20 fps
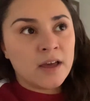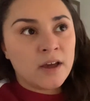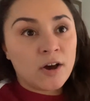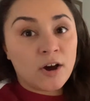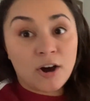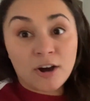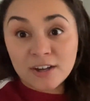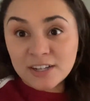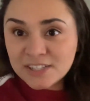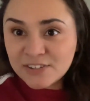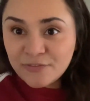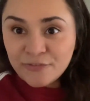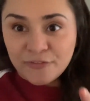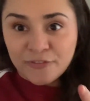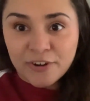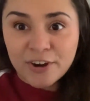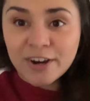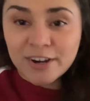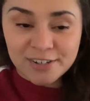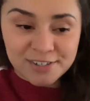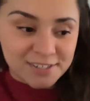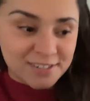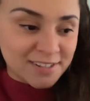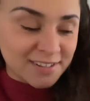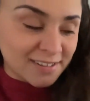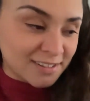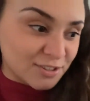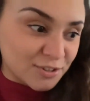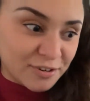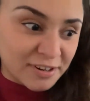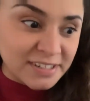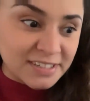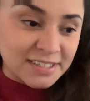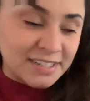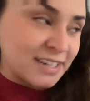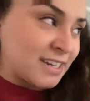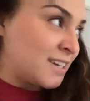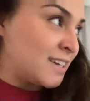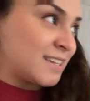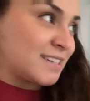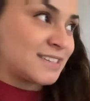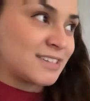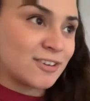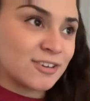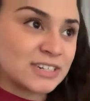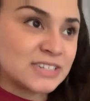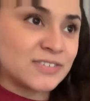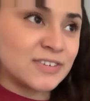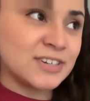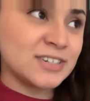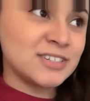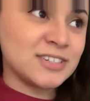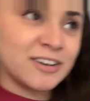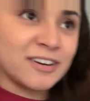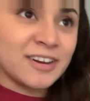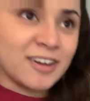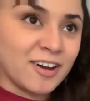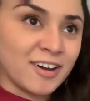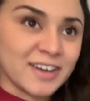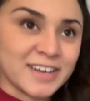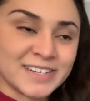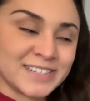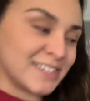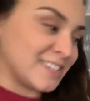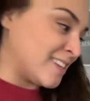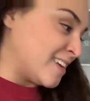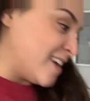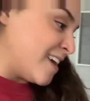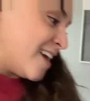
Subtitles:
August 1st. It's crazy, it's August 1st, it's already August.